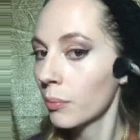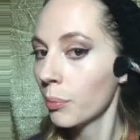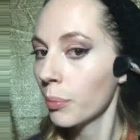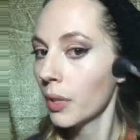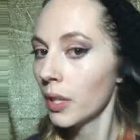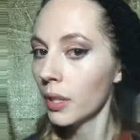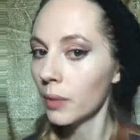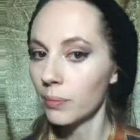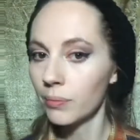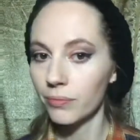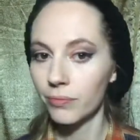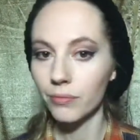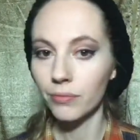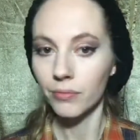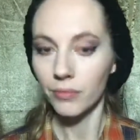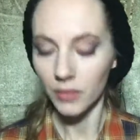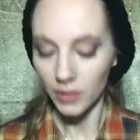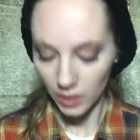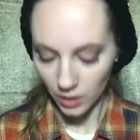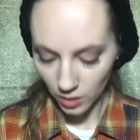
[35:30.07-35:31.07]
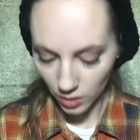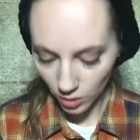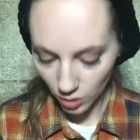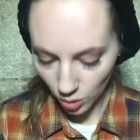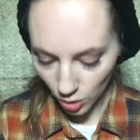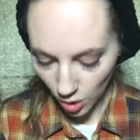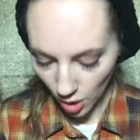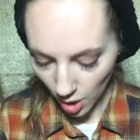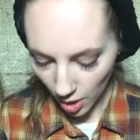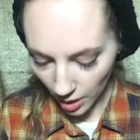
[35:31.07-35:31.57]
Boop.
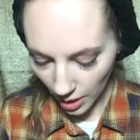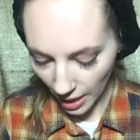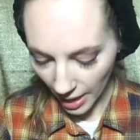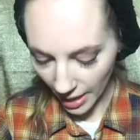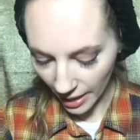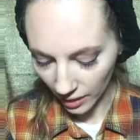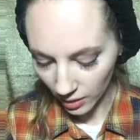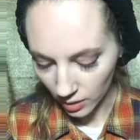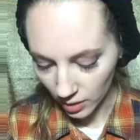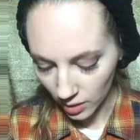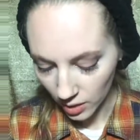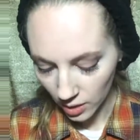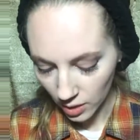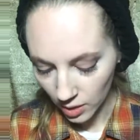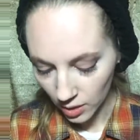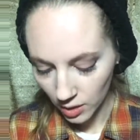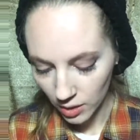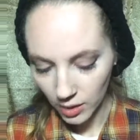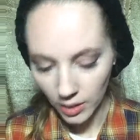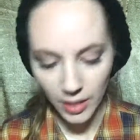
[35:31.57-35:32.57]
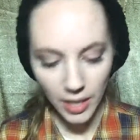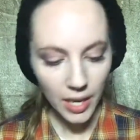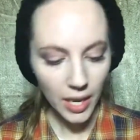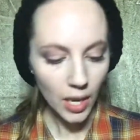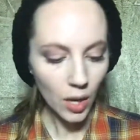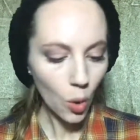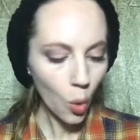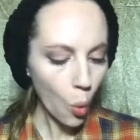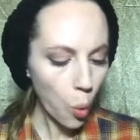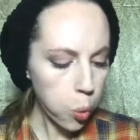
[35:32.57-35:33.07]
Draw a line.
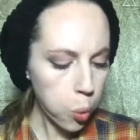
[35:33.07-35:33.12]
Again.